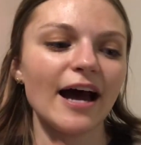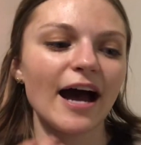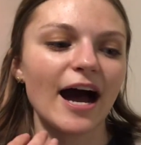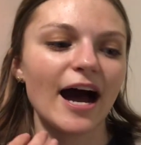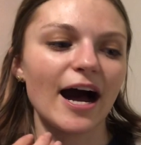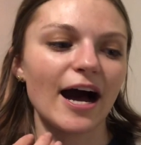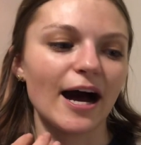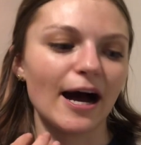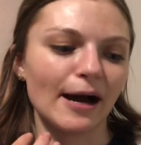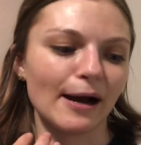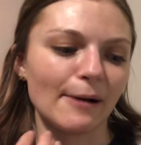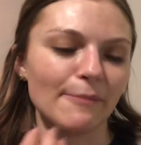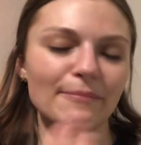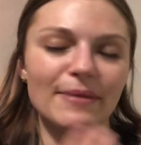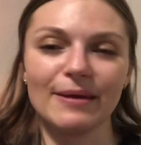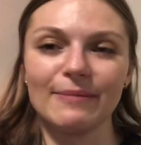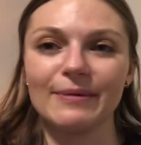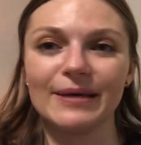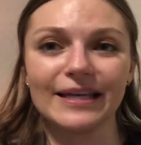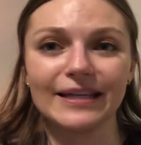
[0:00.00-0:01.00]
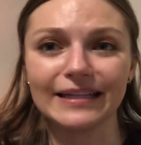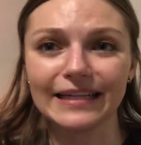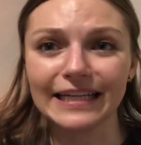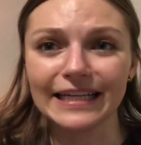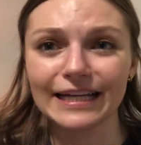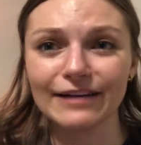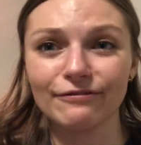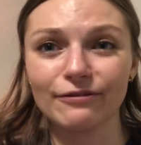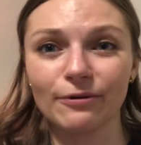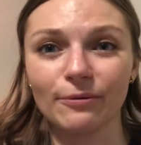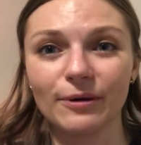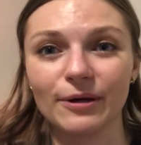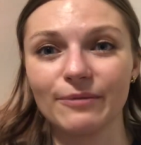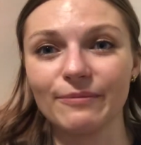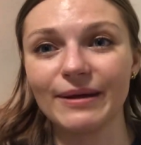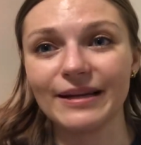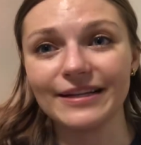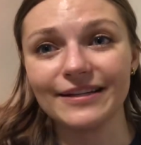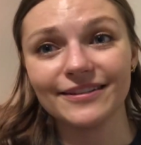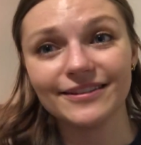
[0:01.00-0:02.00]
Um, maybe like if it would have
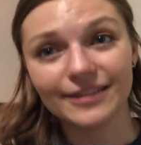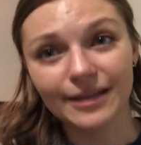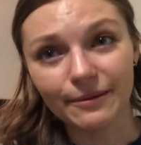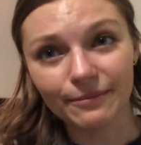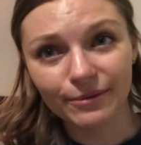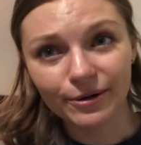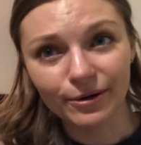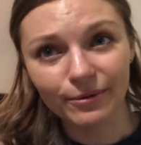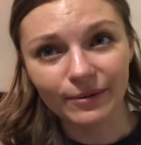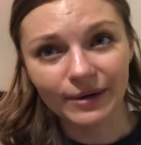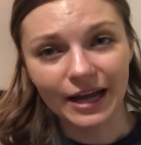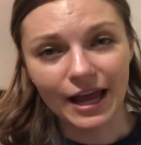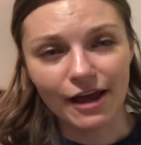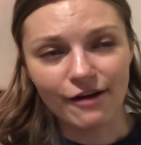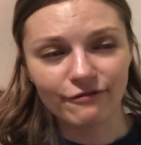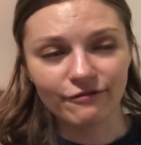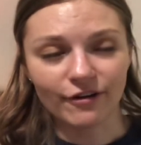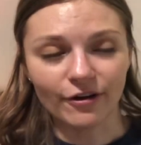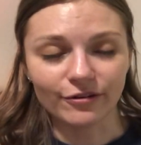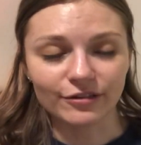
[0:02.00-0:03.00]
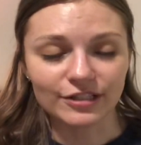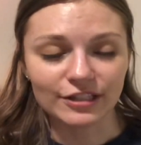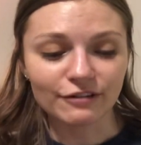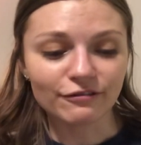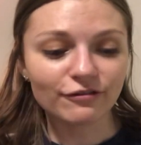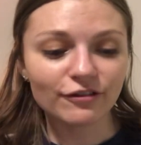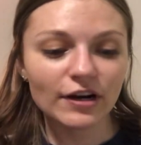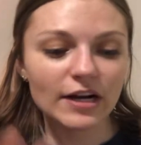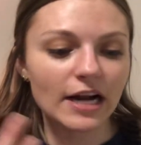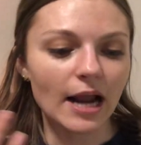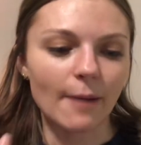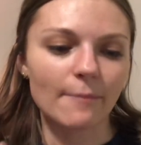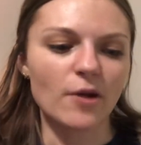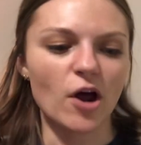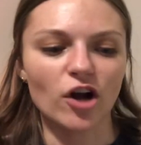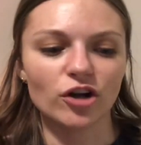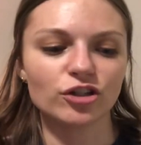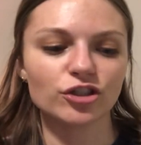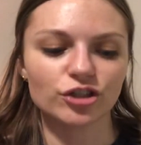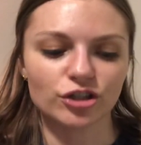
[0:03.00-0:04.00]
been December, would I have felt different? I'm
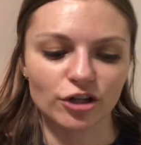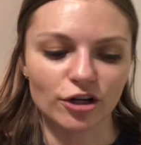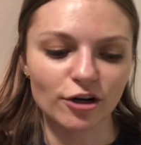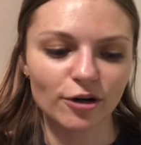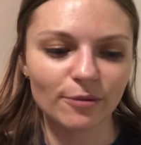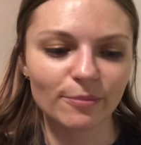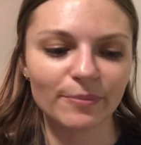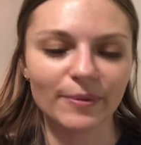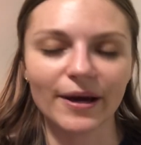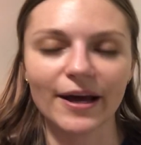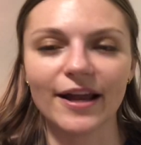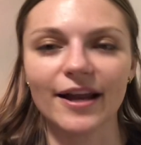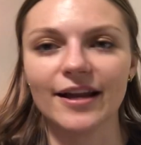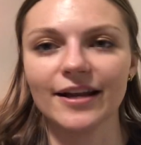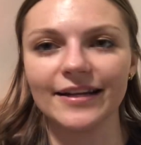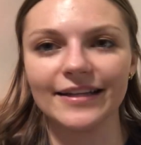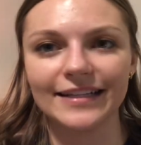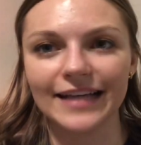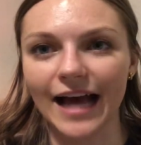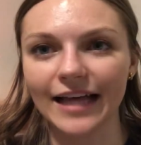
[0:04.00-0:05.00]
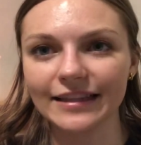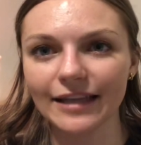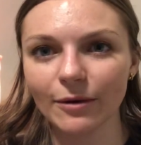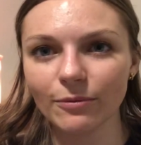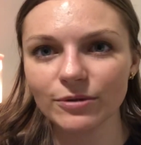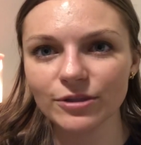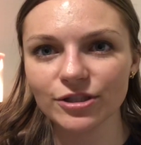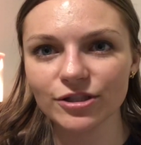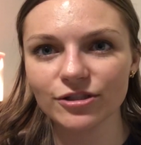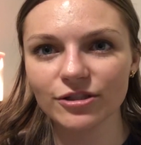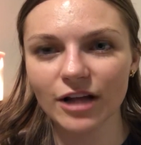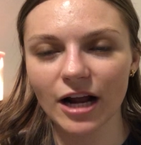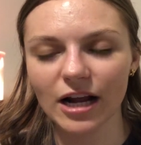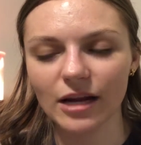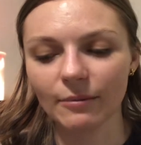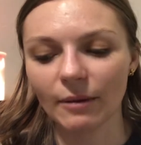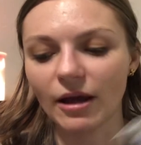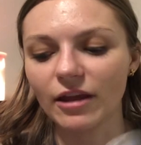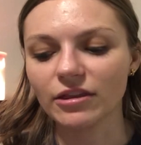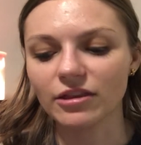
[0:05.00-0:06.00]
not sure. But yeah, that was just kind
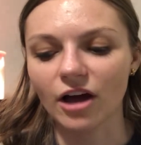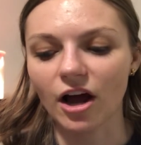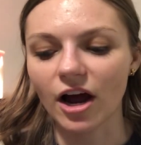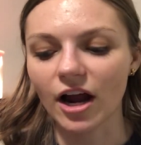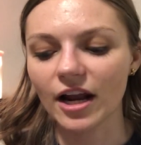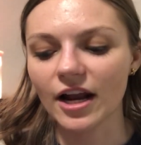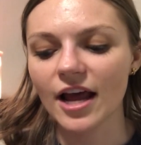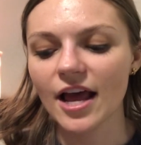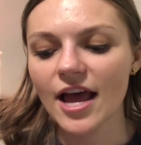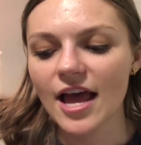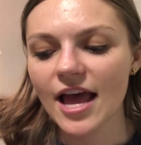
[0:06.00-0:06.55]
of my thought.